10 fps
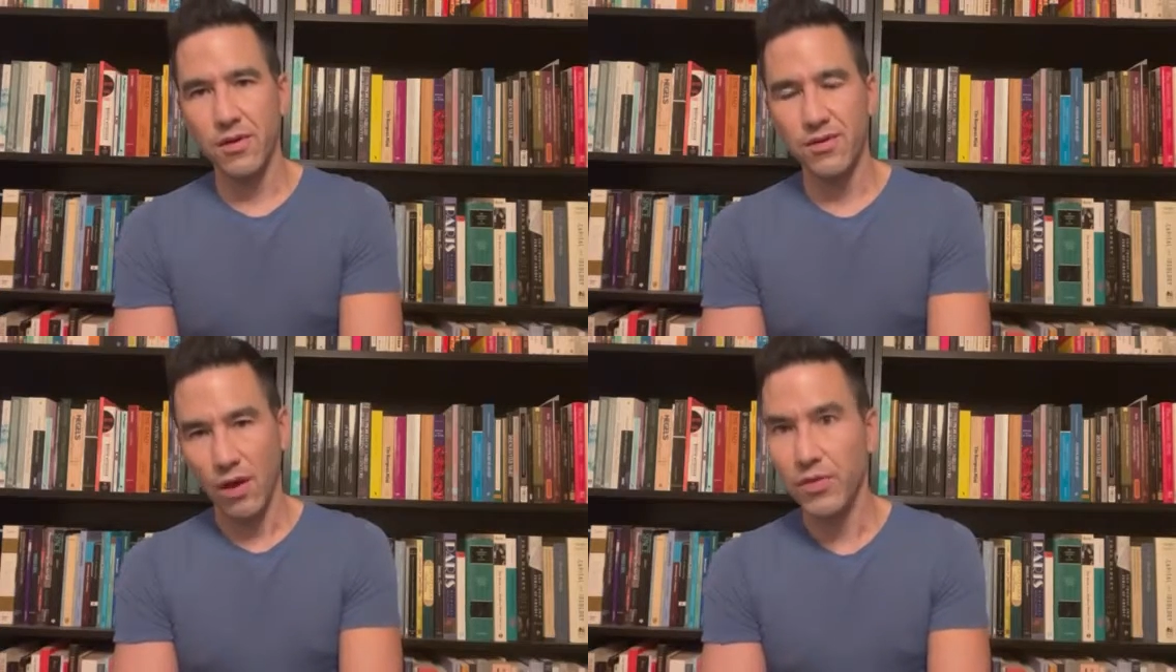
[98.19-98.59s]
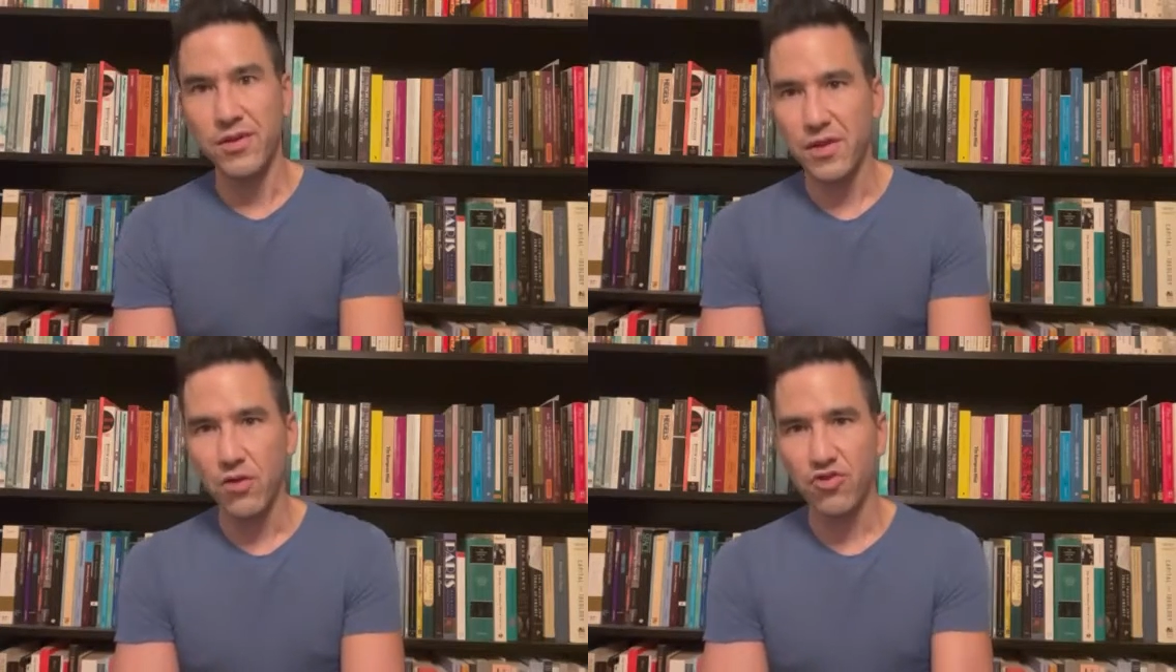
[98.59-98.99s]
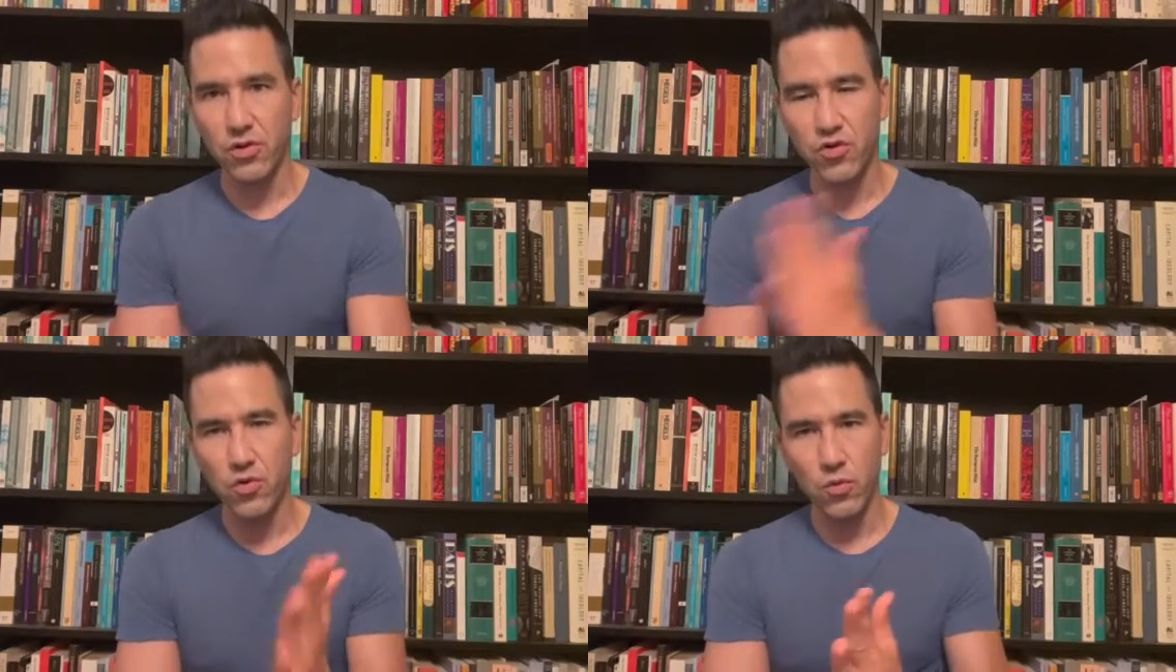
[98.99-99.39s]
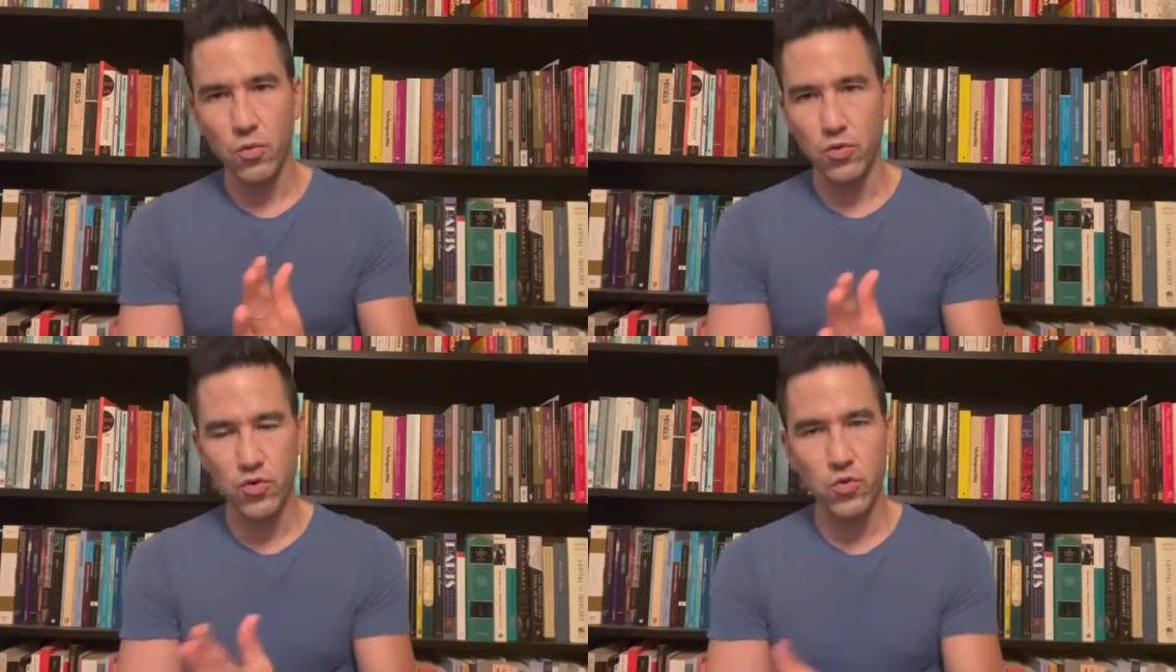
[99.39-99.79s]
Southeast Asia
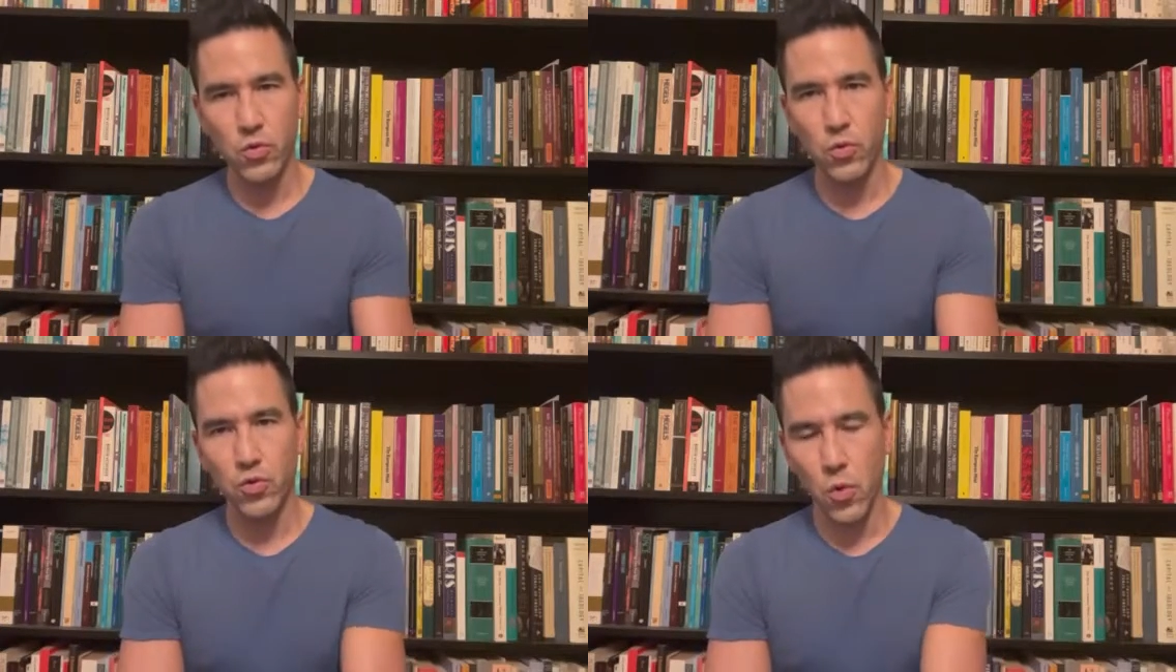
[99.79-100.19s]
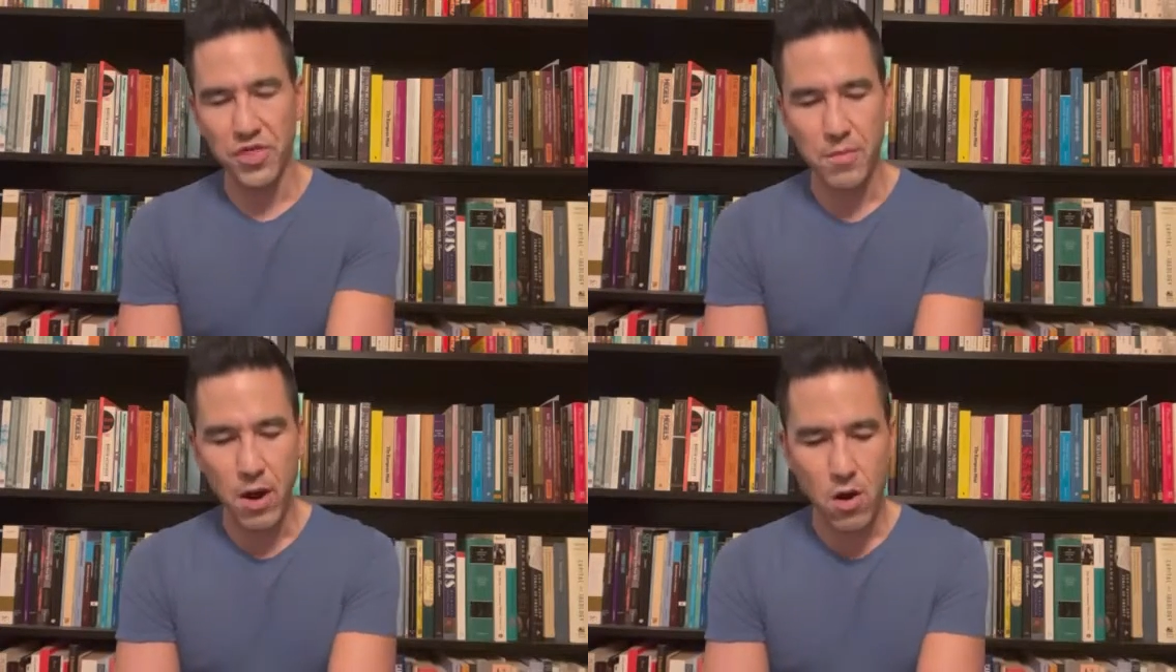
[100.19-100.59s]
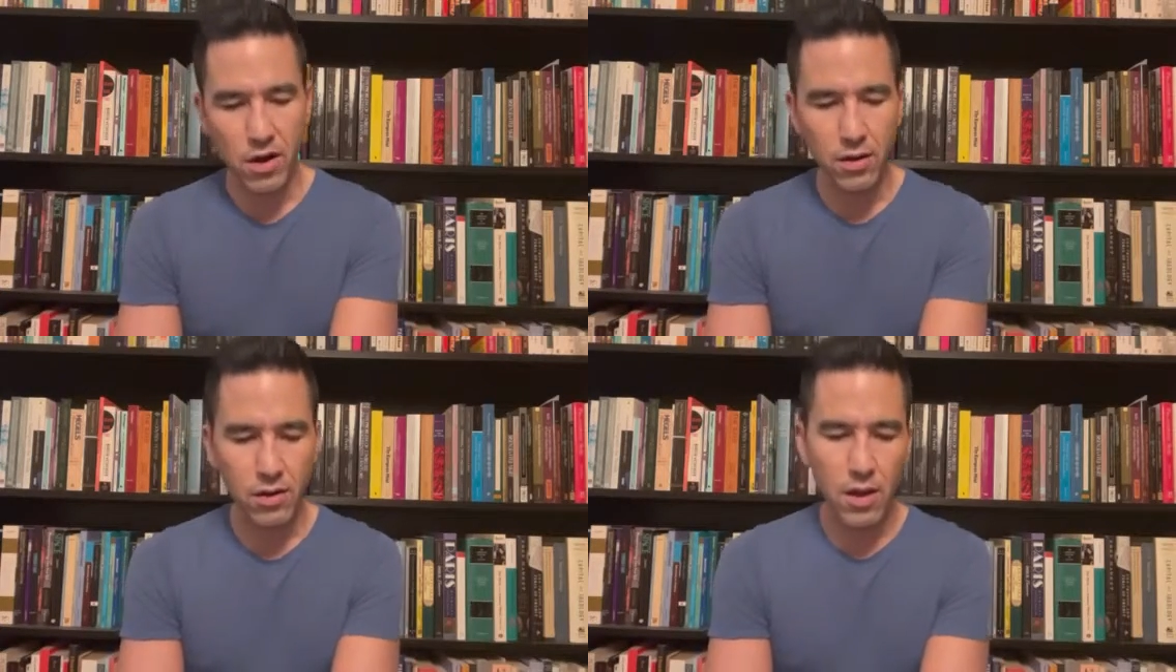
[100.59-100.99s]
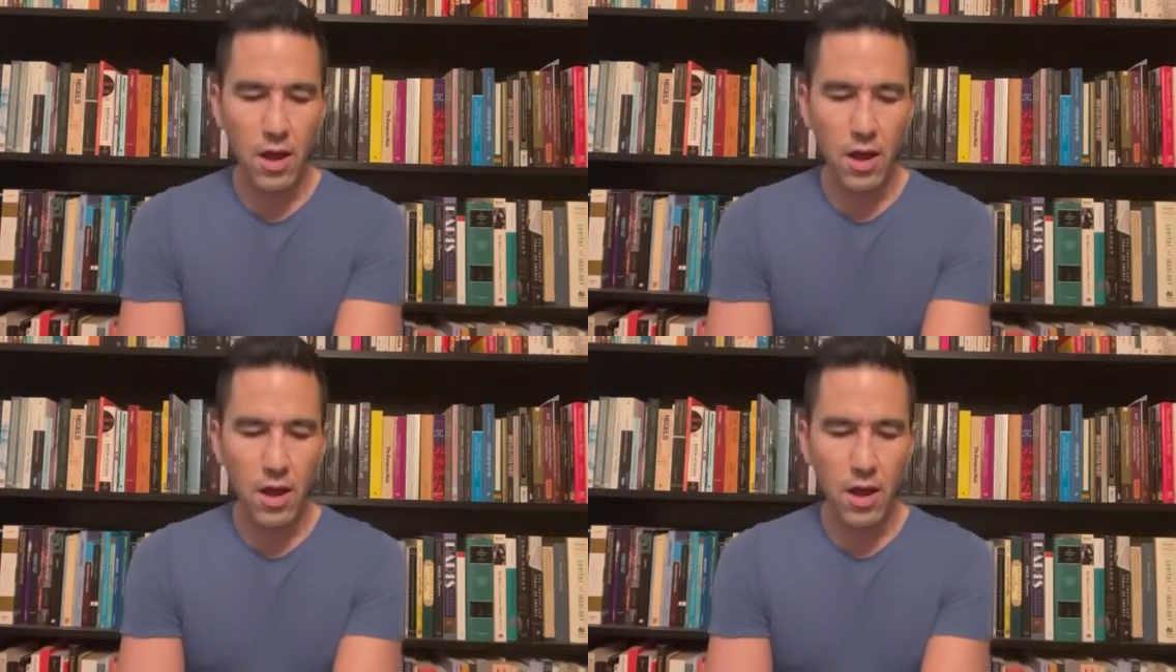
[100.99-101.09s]
to North America,